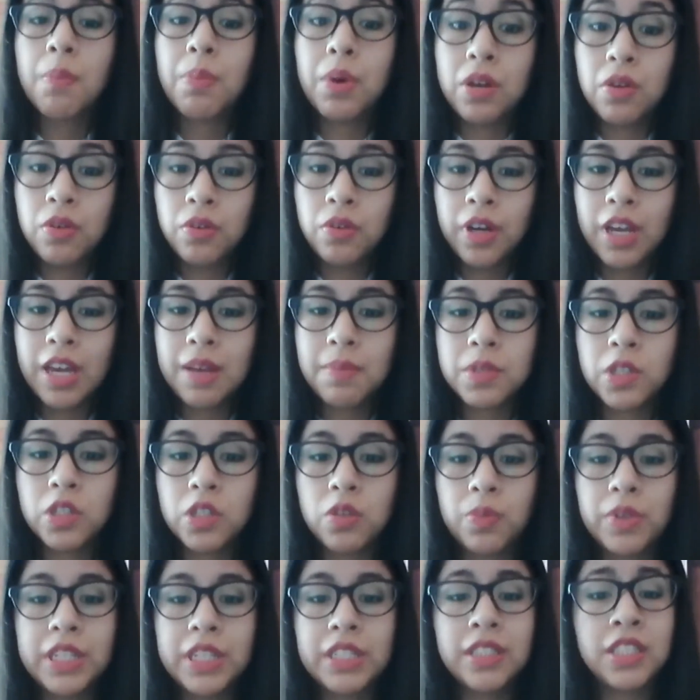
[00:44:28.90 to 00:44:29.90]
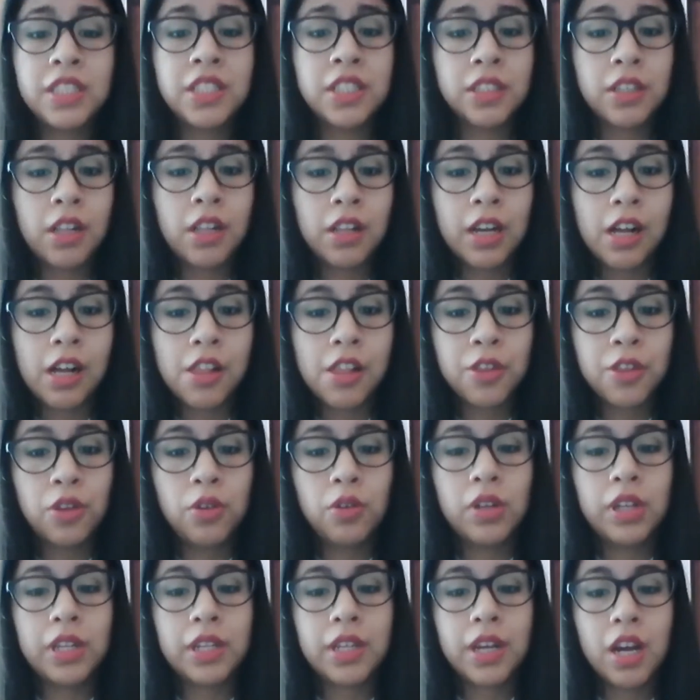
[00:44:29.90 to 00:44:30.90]
Peru aims to bring digital health
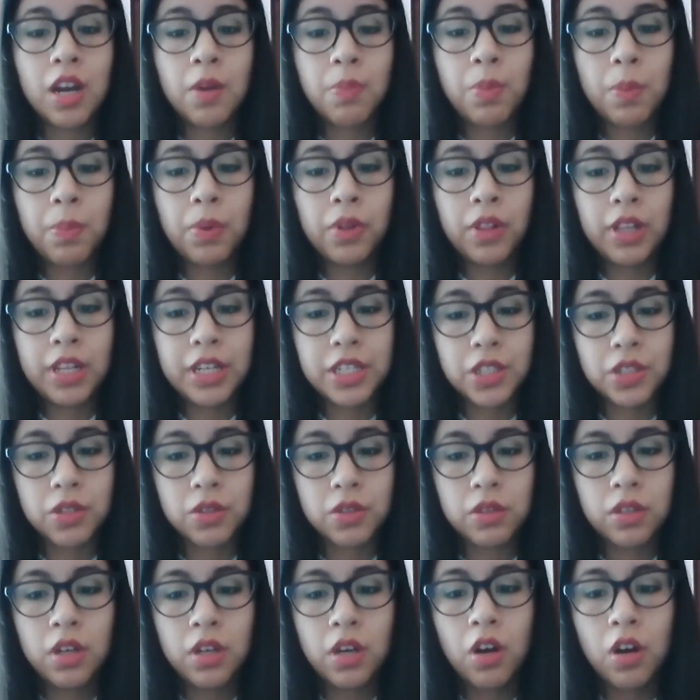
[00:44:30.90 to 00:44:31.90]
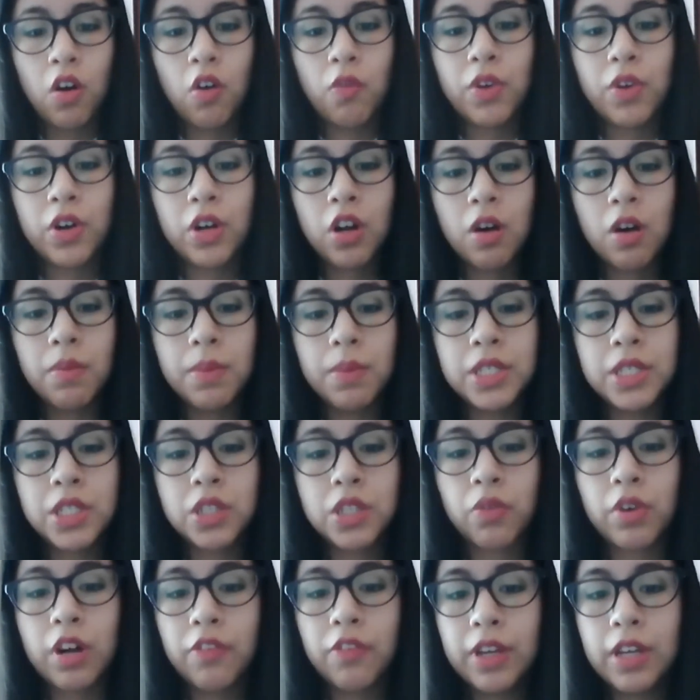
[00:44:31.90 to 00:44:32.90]
to the entire population, overcoming
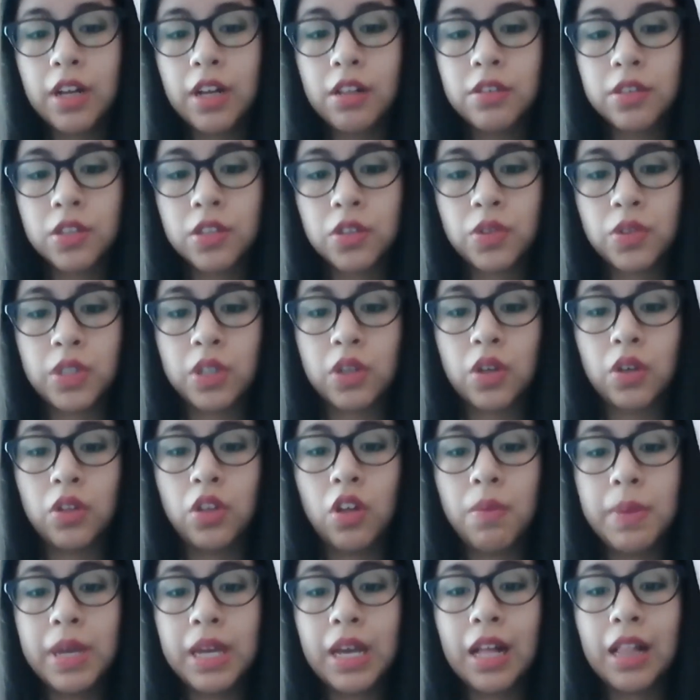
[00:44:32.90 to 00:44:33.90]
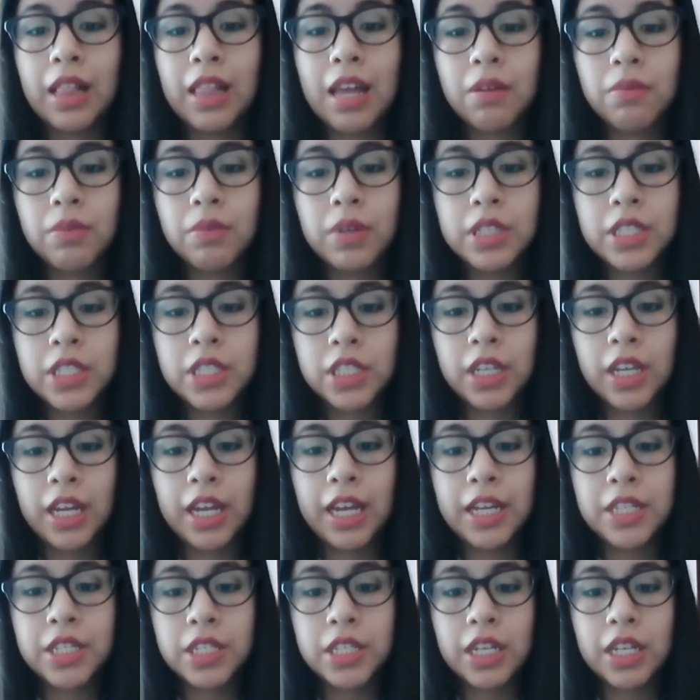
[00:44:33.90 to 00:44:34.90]
geographical, socioeconomic, language,
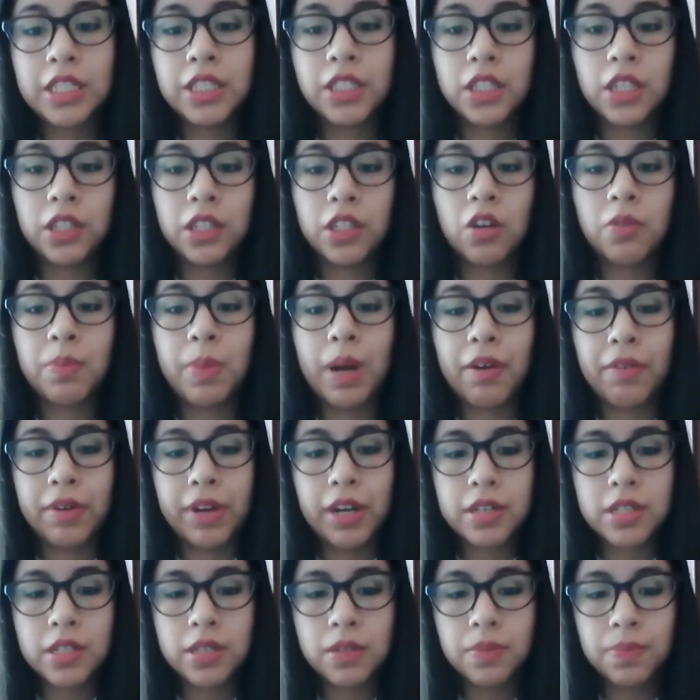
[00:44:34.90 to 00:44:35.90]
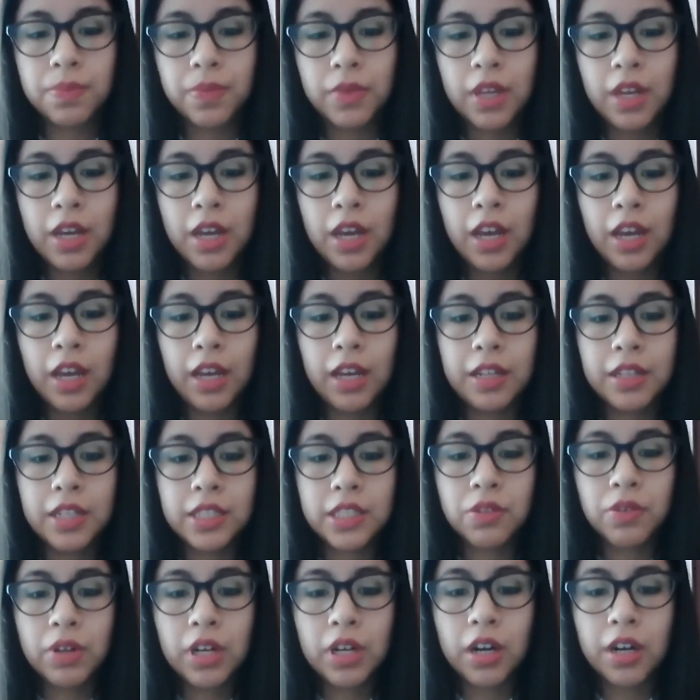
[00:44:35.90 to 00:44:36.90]
age, and gender barriers. In
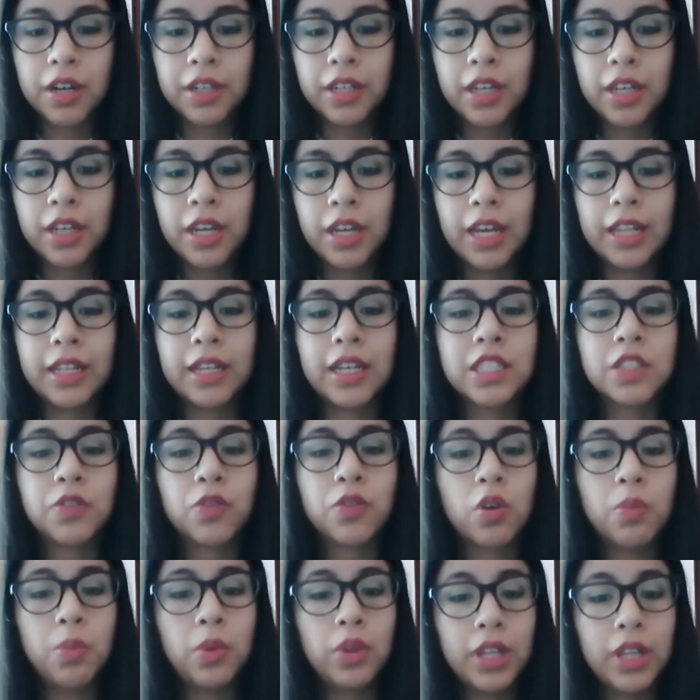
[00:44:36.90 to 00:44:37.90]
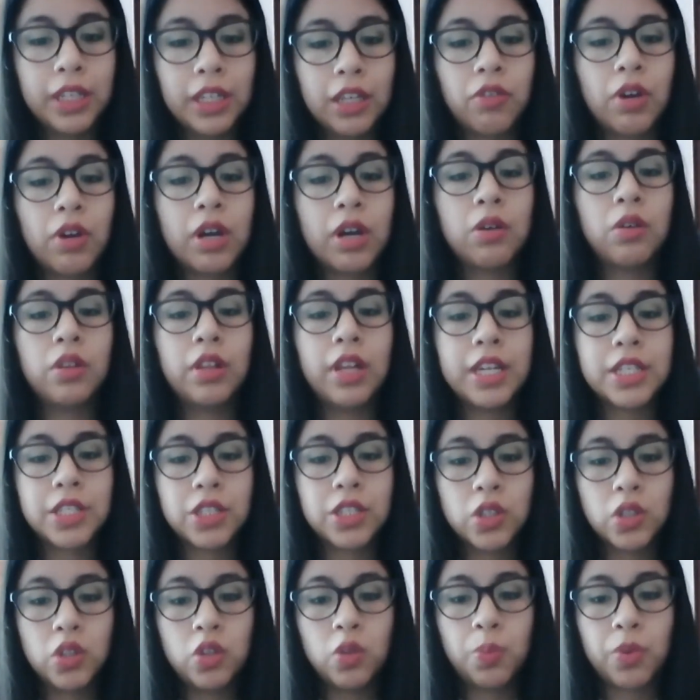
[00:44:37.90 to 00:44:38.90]
this regard, it has formulated
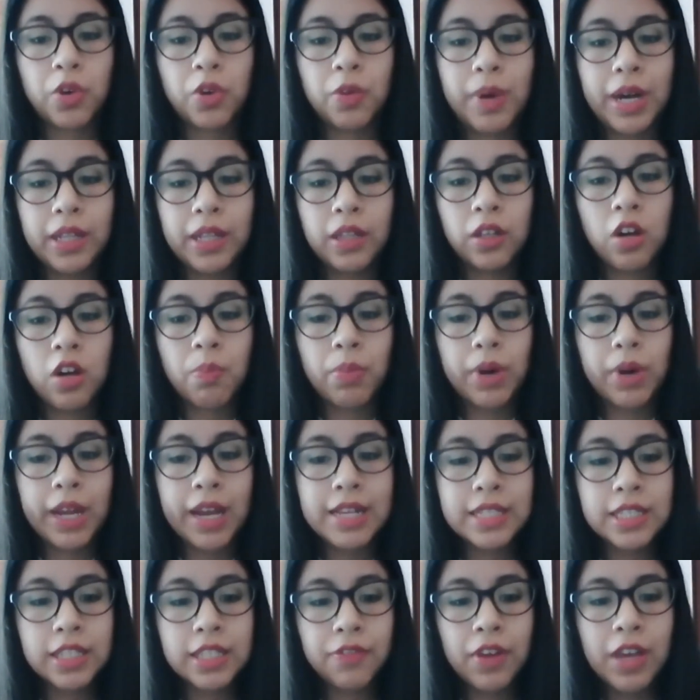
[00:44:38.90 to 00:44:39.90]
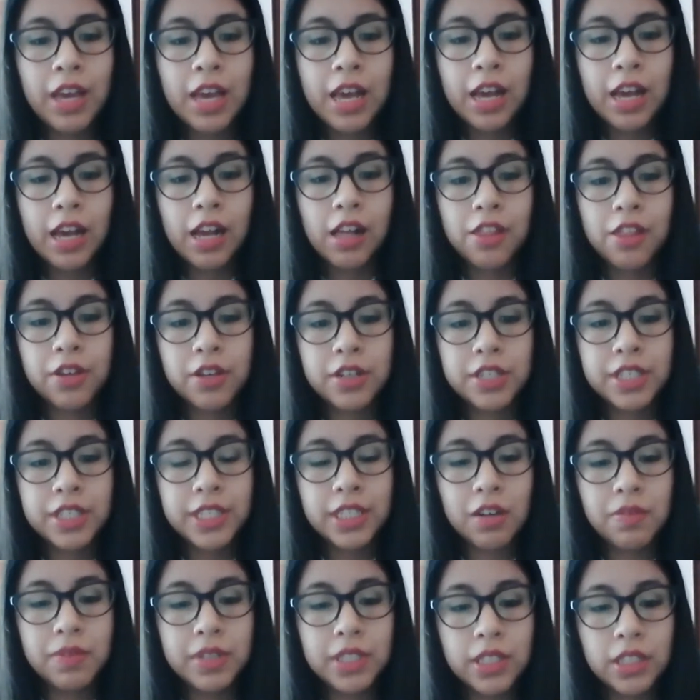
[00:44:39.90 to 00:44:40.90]
regulations to provide comprehensive healthcare
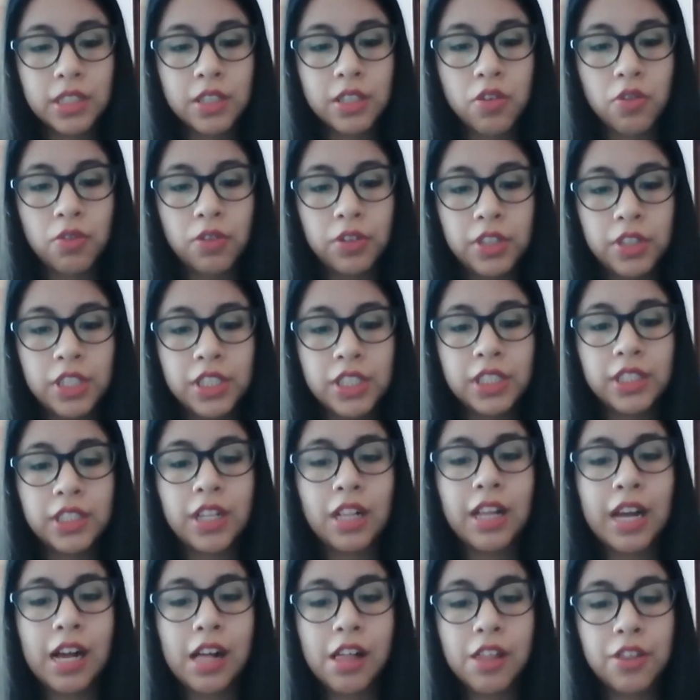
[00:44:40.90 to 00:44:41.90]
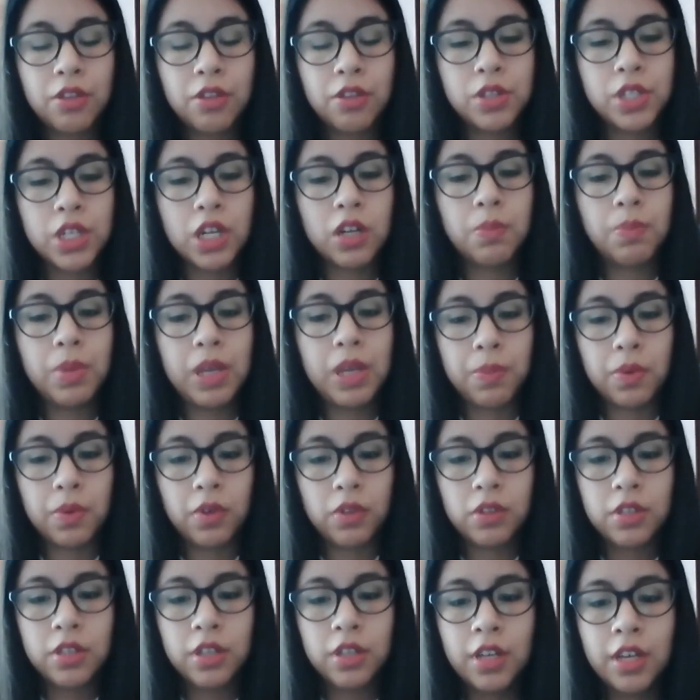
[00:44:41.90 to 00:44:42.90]
services through digital health to young
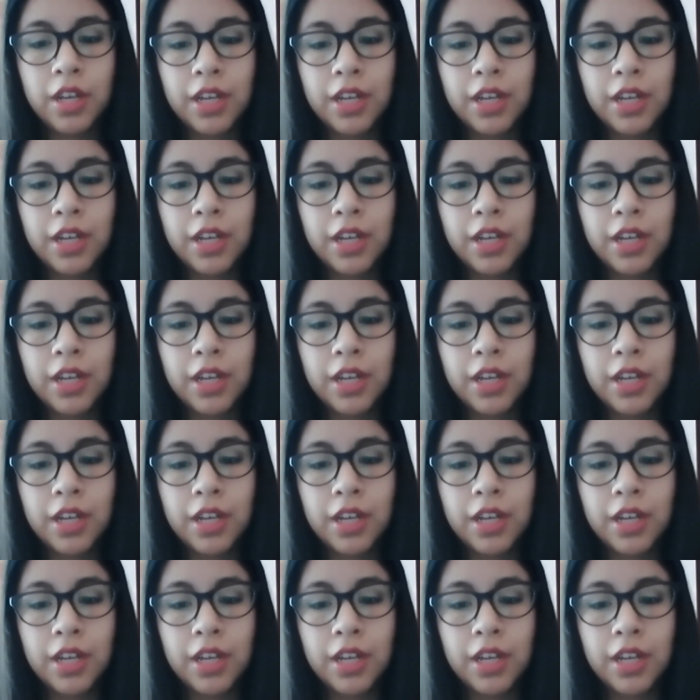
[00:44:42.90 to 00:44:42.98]
people,